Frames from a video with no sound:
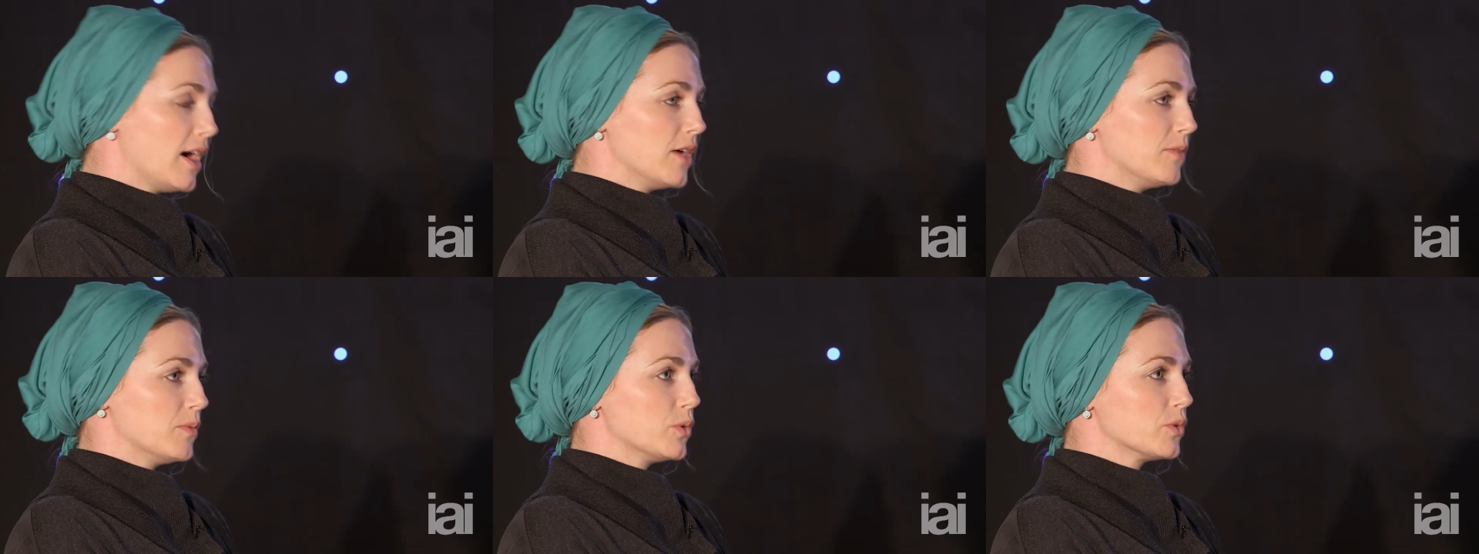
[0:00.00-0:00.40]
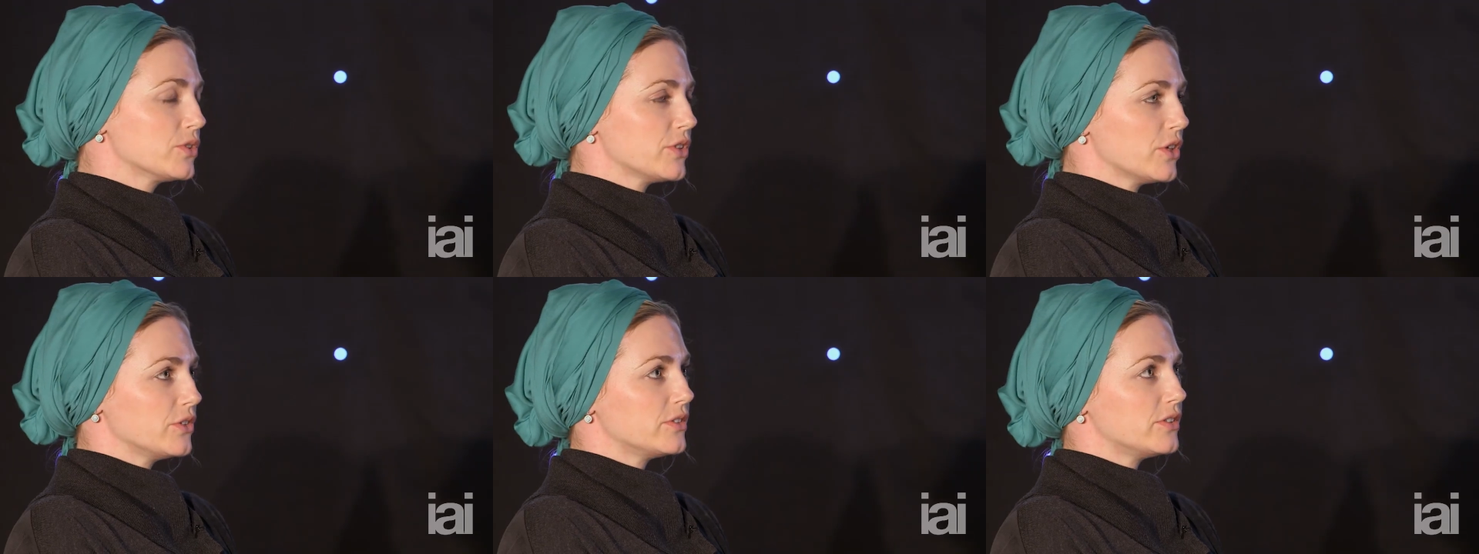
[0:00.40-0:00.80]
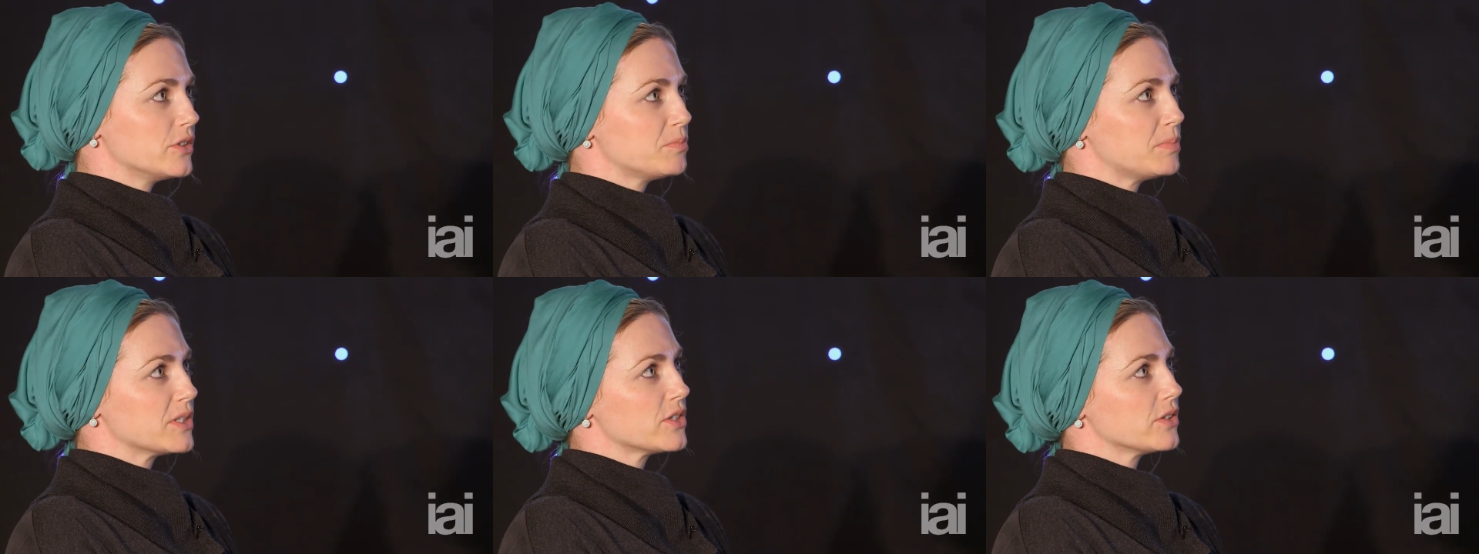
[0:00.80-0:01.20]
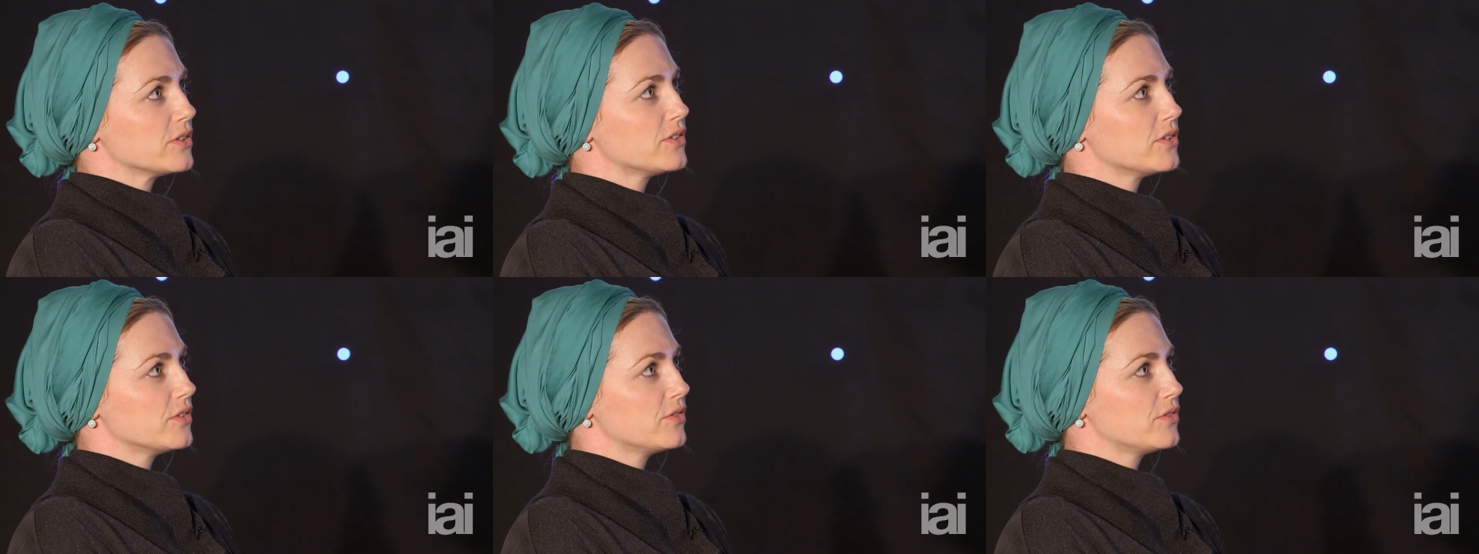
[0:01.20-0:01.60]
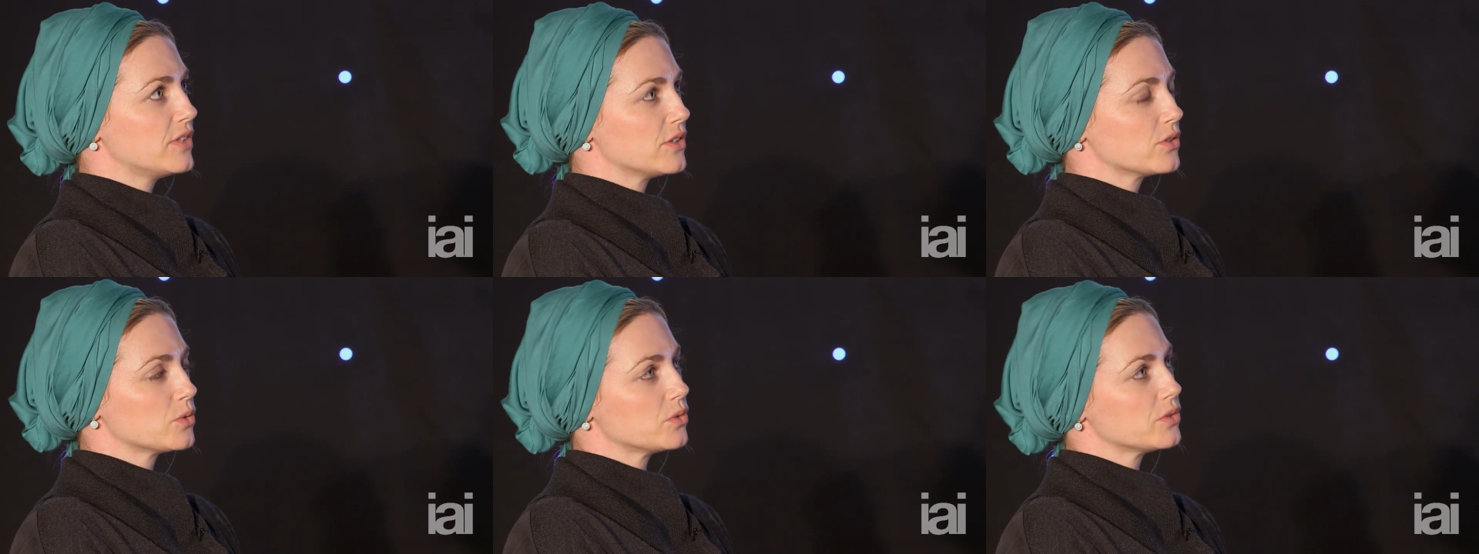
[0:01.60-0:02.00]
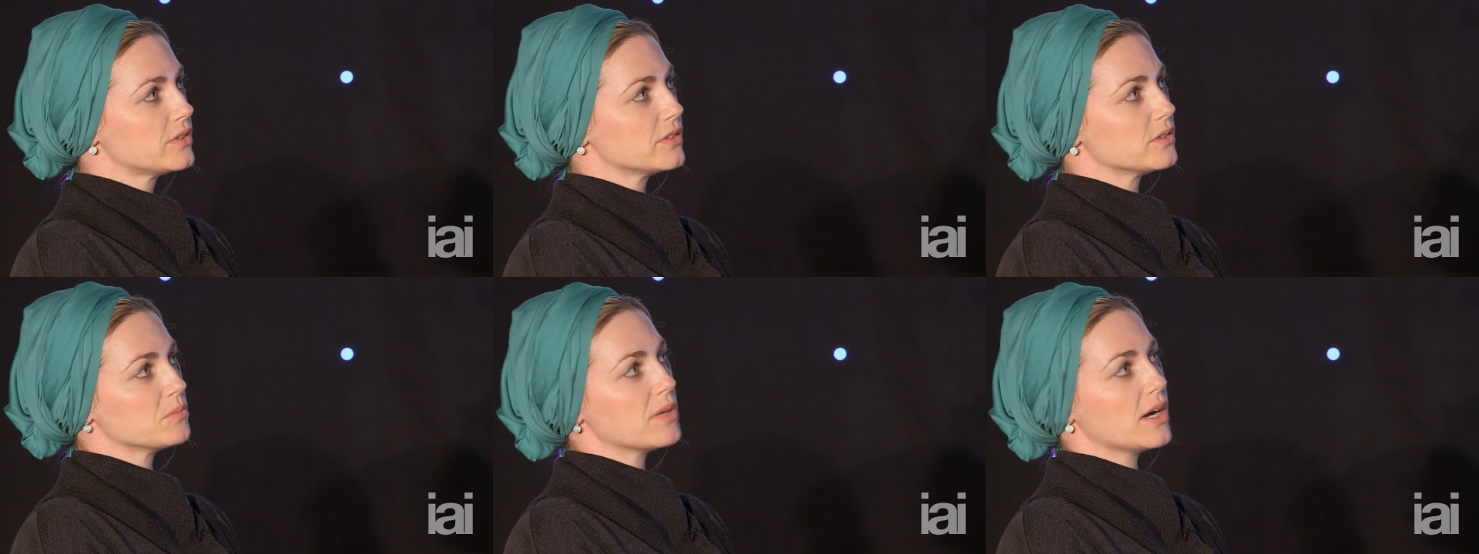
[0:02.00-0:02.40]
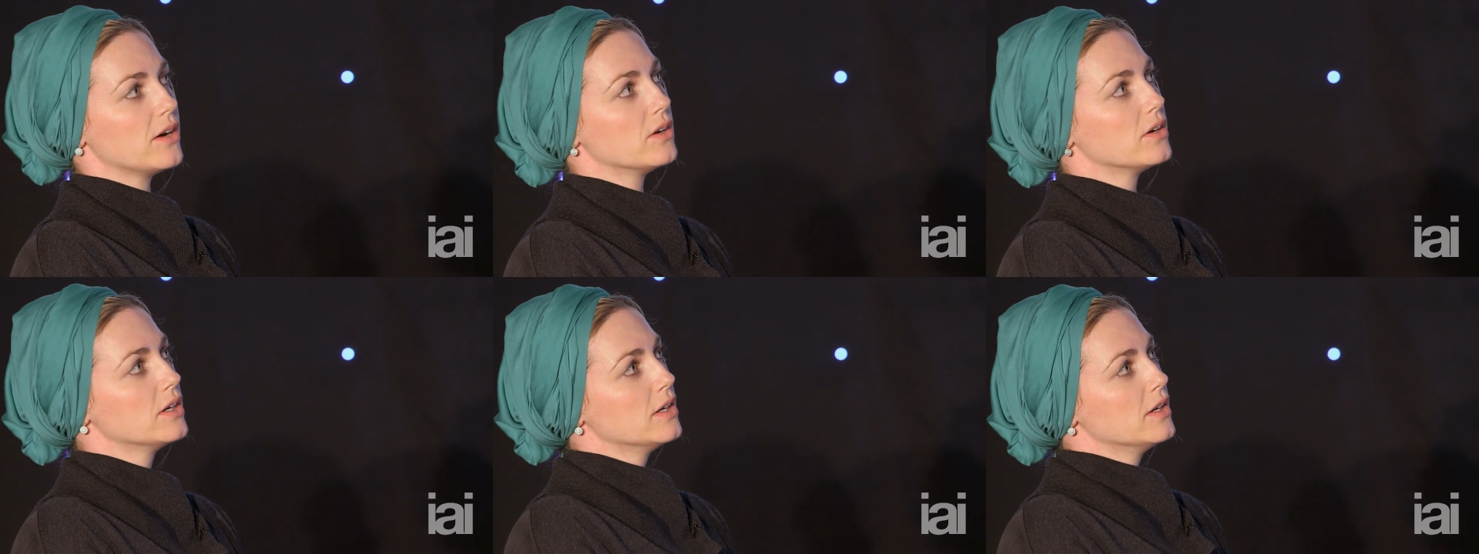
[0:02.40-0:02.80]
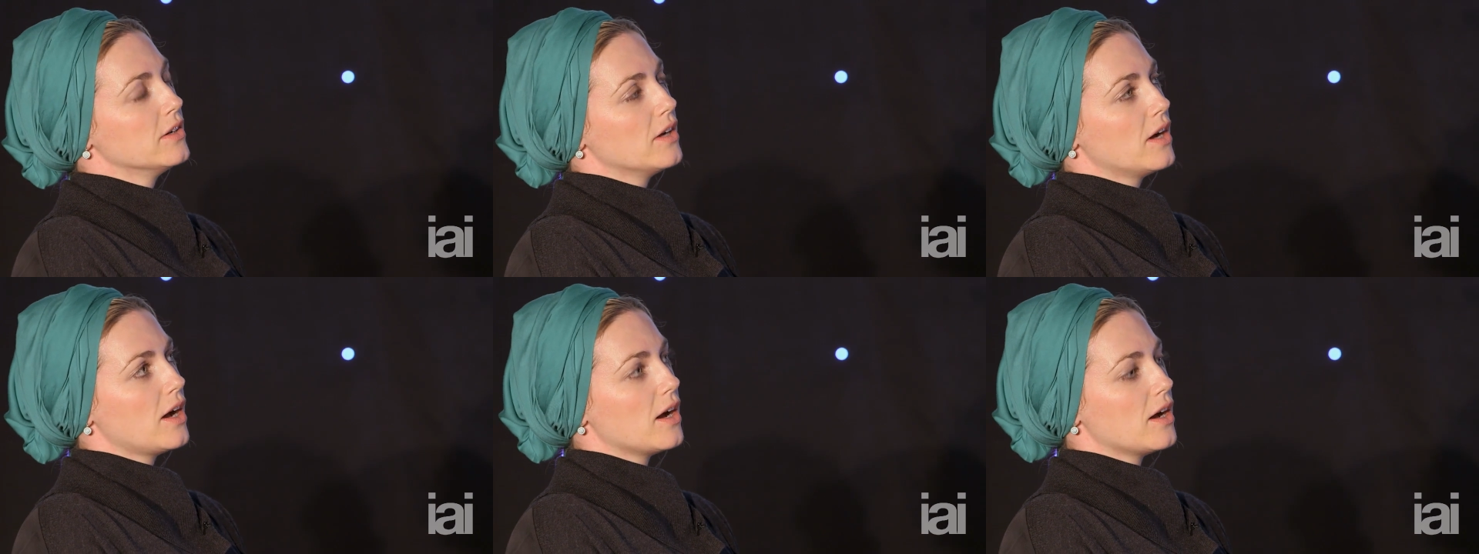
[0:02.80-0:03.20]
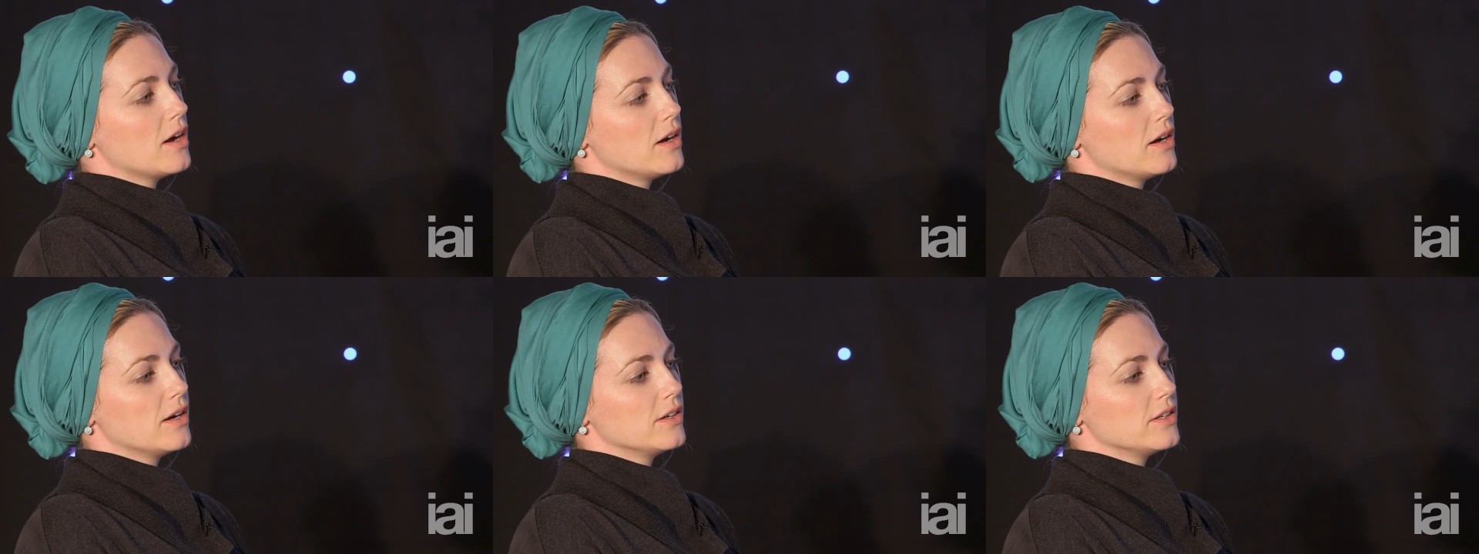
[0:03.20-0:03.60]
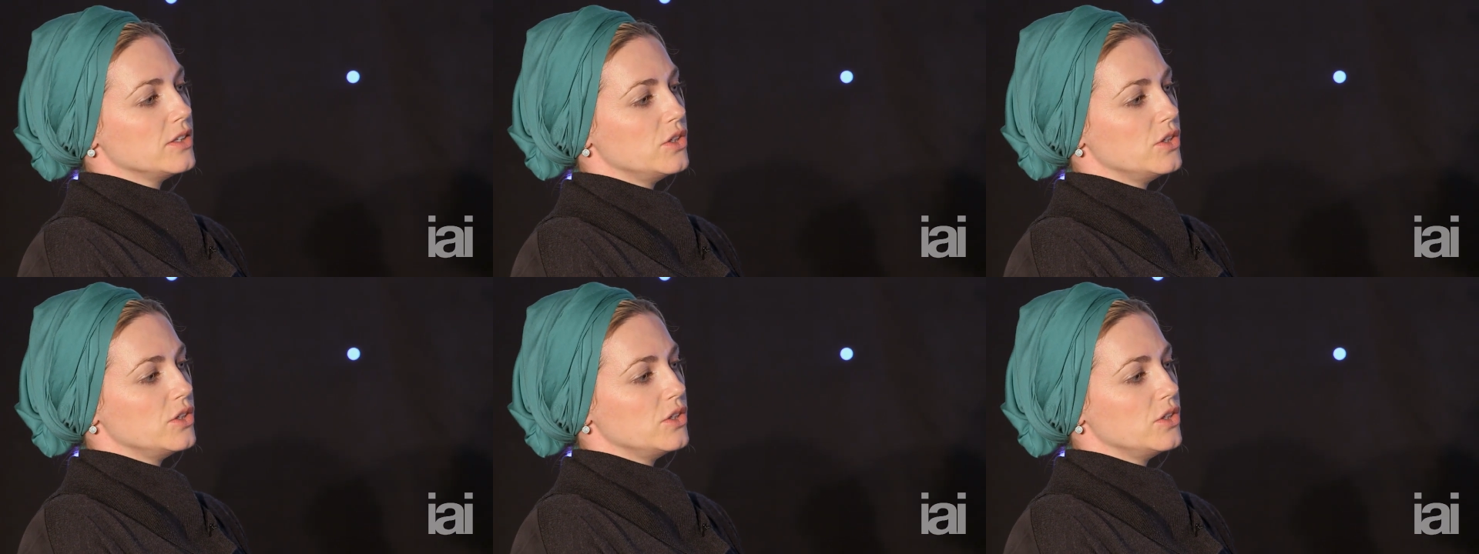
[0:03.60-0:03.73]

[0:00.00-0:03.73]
I'm also suspicious of discourses about uh,